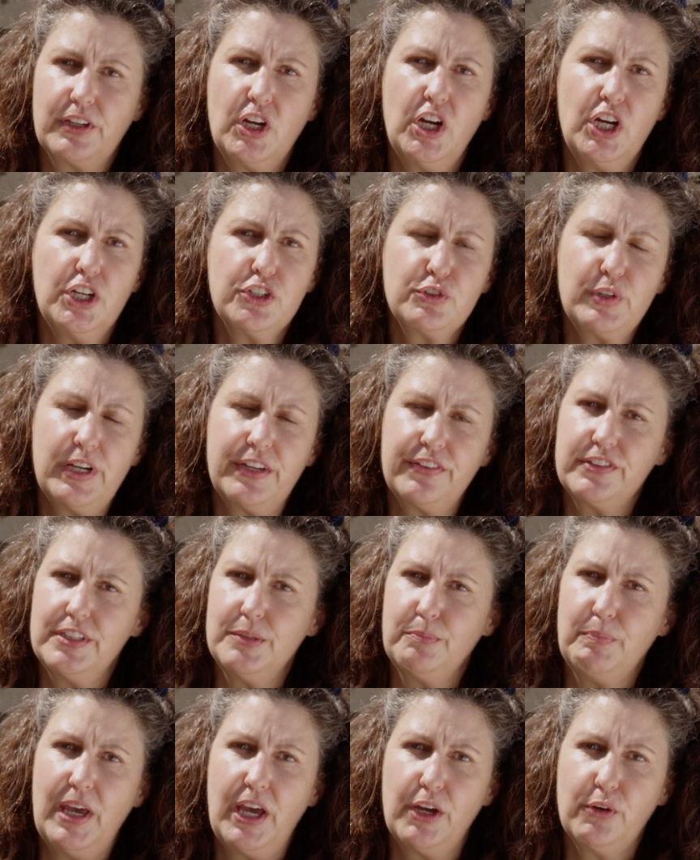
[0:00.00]
a contrasting
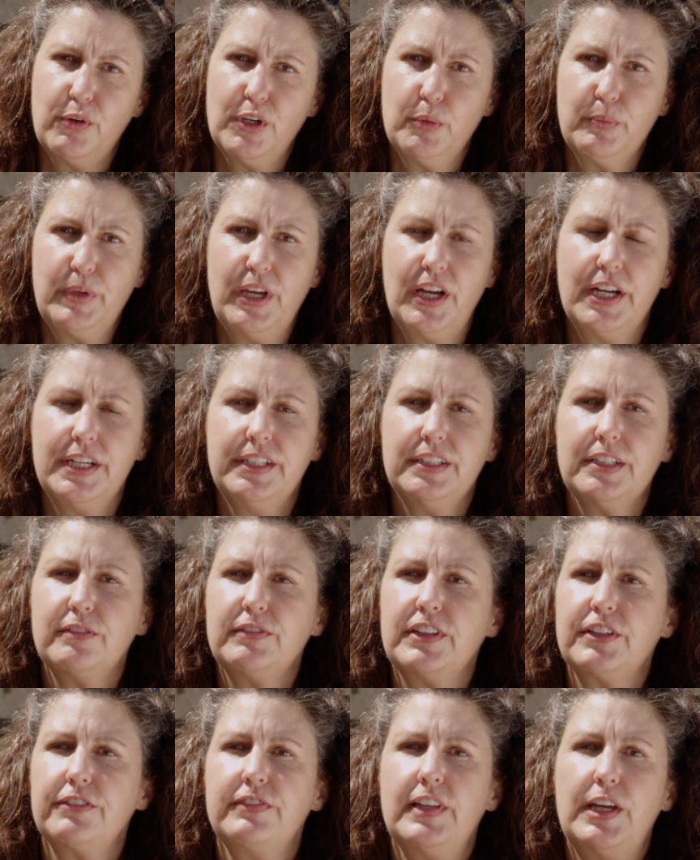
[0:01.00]
background behind it.
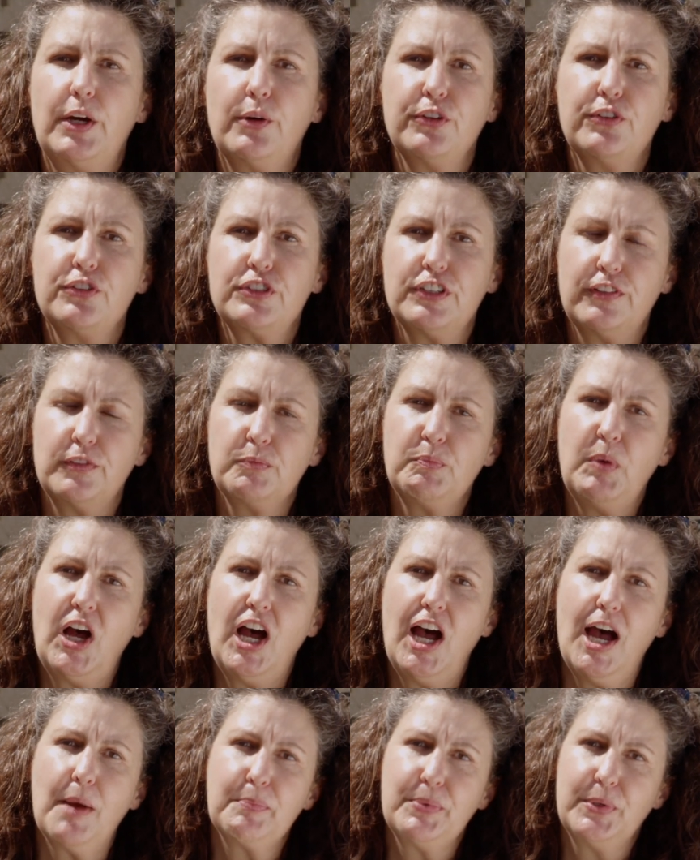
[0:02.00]
The flowers just
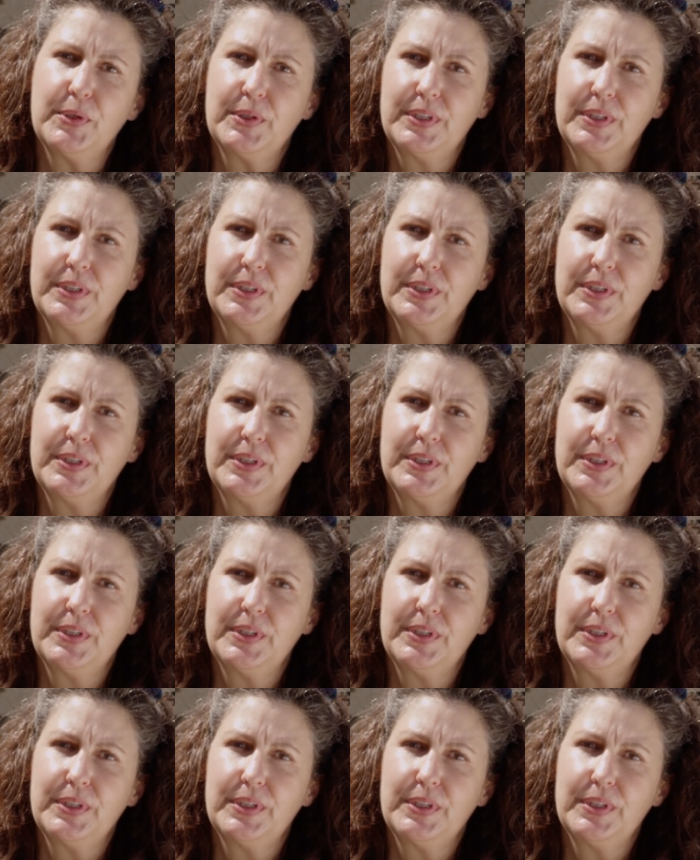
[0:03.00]
pop.